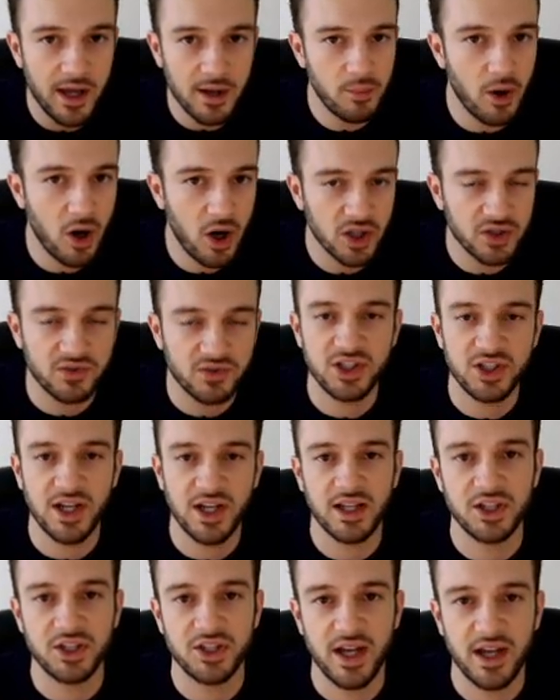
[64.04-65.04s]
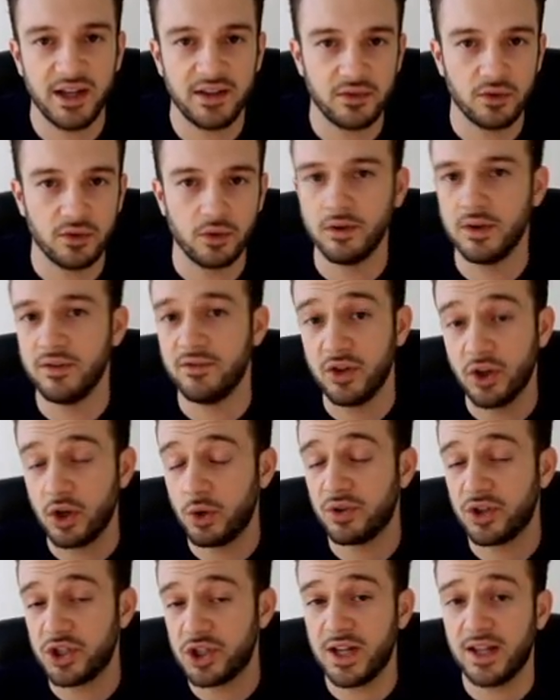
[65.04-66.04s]
part of the challenge yet, or if you don't know
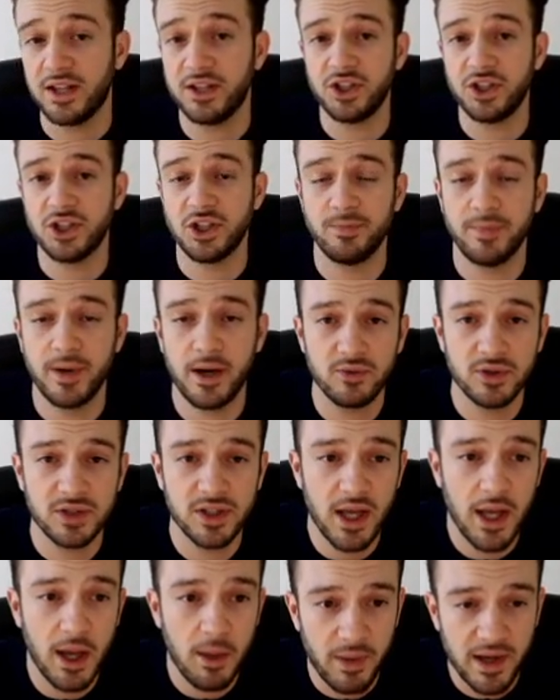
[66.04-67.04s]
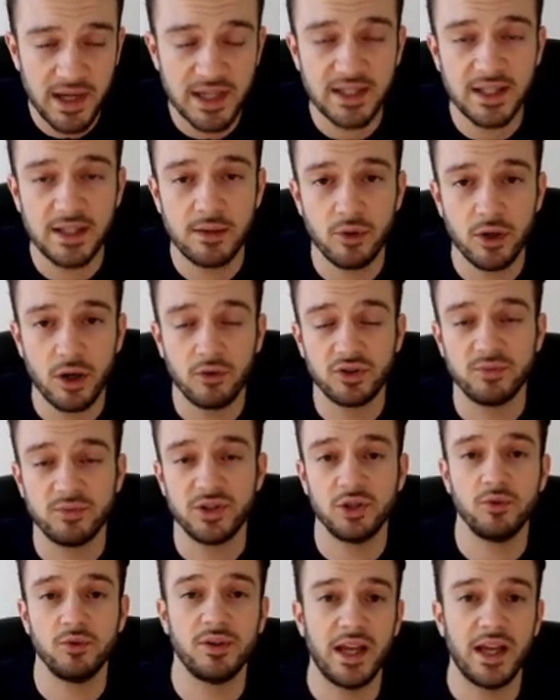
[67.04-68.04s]
what the challenge is about, basically we're going to be doing